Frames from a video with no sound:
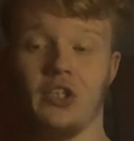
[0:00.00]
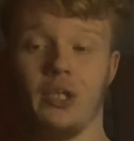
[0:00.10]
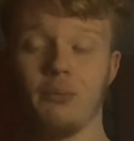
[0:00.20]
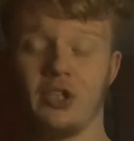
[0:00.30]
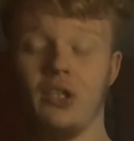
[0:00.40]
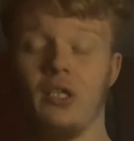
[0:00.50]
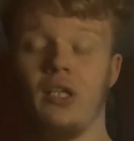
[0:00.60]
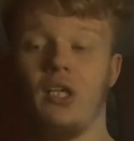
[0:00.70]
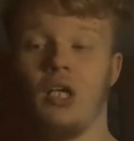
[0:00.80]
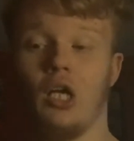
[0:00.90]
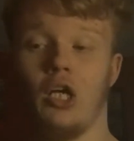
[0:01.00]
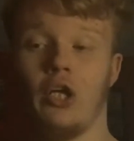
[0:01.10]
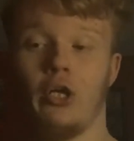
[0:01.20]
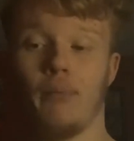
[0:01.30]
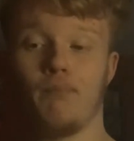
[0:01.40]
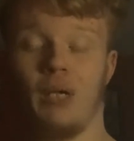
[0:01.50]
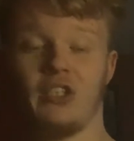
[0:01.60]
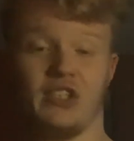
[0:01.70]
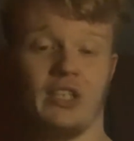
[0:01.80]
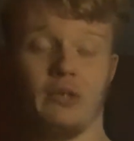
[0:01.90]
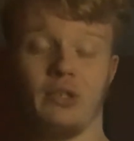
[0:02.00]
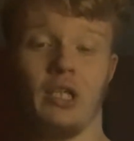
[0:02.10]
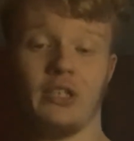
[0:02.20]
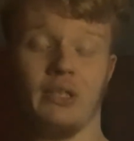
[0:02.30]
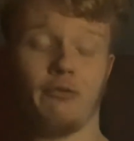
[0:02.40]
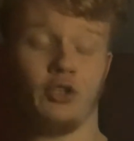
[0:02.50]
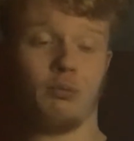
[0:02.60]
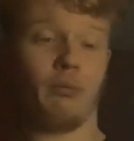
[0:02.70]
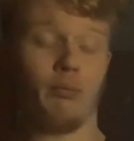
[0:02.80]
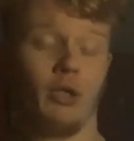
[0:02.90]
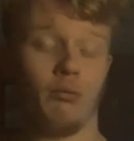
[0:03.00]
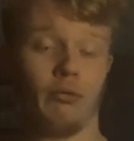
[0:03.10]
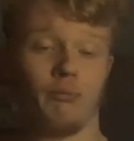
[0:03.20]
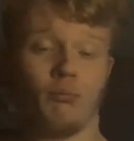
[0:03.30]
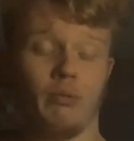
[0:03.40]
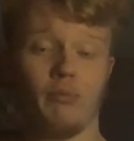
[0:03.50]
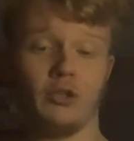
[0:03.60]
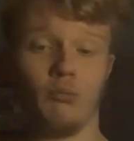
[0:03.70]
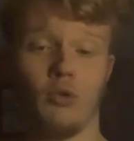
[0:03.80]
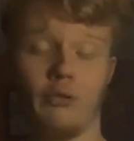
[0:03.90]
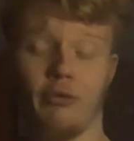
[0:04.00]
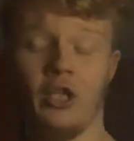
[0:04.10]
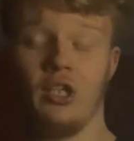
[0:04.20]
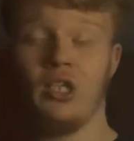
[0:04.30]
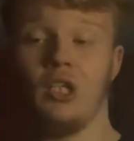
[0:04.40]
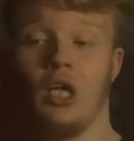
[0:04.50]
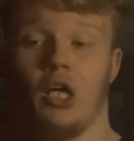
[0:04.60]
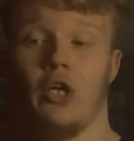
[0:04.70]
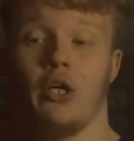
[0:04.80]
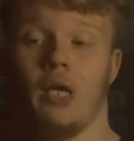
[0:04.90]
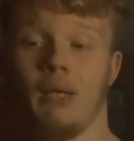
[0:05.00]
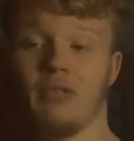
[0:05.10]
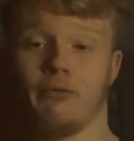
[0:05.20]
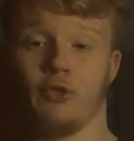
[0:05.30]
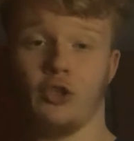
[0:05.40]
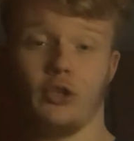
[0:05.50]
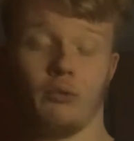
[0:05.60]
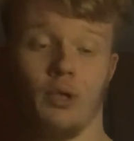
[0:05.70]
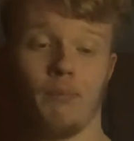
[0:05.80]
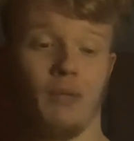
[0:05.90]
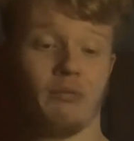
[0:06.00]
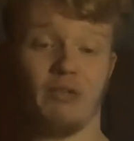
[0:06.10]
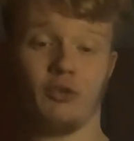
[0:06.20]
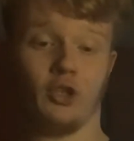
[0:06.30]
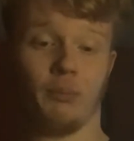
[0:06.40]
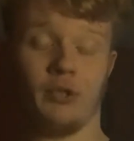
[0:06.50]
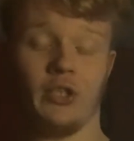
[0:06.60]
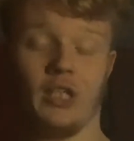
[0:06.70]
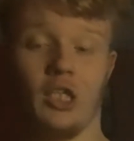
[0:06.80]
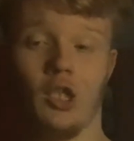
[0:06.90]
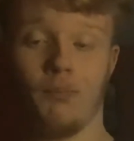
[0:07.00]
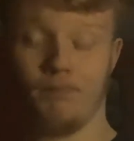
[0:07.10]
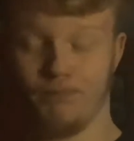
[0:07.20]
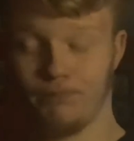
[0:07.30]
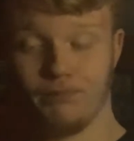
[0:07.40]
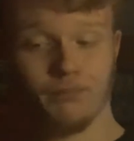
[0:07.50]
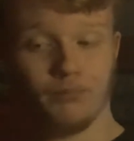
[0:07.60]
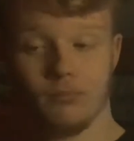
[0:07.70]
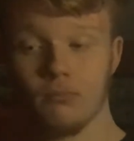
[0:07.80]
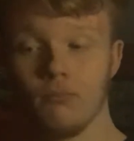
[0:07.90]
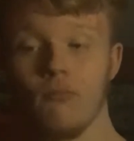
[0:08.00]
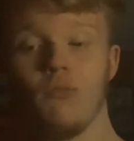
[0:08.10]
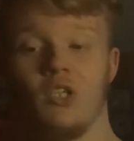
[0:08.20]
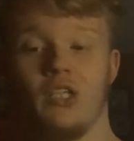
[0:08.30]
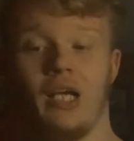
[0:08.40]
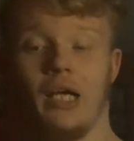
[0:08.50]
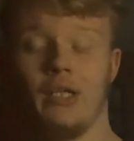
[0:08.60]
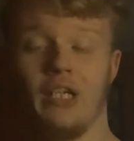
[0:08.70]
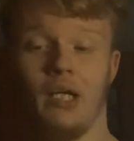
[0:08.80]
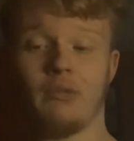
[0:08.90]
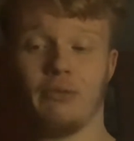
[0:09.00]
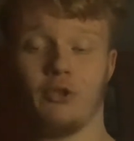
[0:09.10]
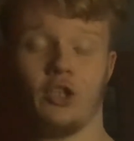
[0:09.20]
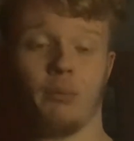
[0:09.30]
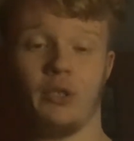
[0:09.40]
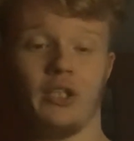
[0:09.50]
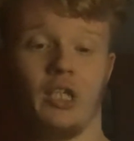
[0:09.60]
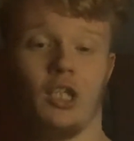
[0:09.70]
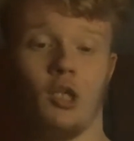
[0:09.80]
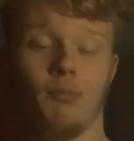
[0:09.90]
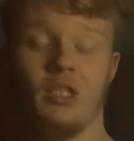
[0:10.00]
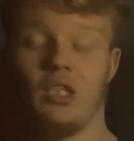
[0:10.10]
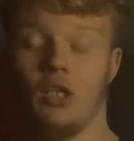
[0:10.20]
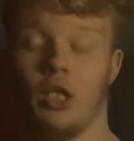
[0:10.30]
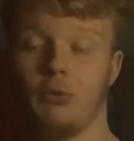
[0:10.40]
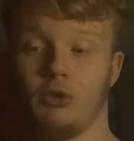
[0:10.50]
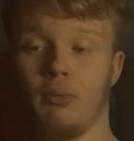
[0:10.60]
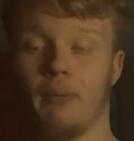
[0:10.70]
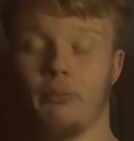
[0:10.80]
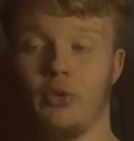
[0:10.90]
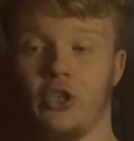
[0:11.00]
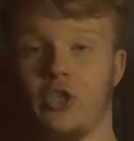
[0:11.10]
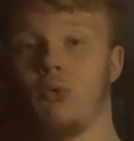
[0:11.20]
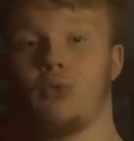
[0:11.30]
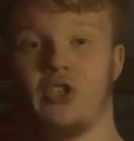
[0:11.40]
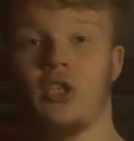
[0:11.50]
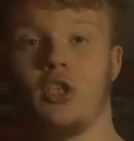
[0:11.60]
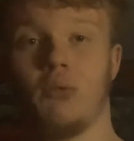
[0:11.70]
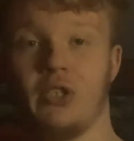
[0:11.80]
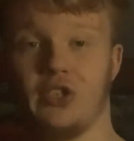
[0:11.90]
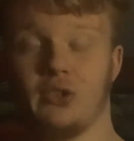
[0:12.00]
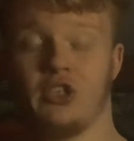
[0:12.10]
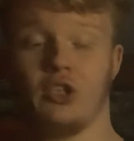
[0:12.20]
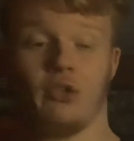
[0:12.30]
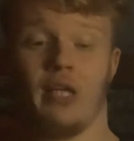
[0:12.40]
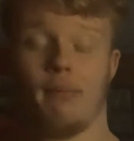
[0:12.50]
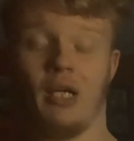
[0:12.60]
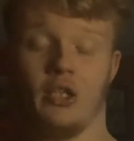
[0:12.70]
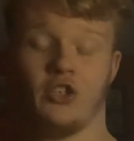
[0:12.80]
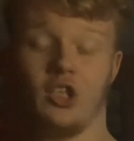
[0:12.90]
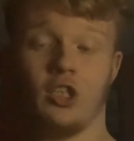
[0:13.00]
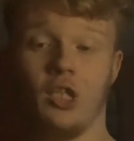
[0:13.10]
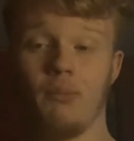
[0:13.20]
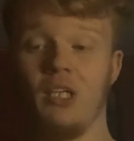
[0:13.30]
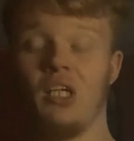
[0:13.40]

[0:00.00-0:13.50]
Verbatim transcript: games. Um, as I said, uh, Death Feels with, uh, with, with Modern Warfare. Uh, I'm definitely gonna um, I'm definitely gonna play that a lot. Yeah, yeah, I'm definitely gonna play that a lot, uh, which will be pretty cool. So I can't wait to start getting my hands on that.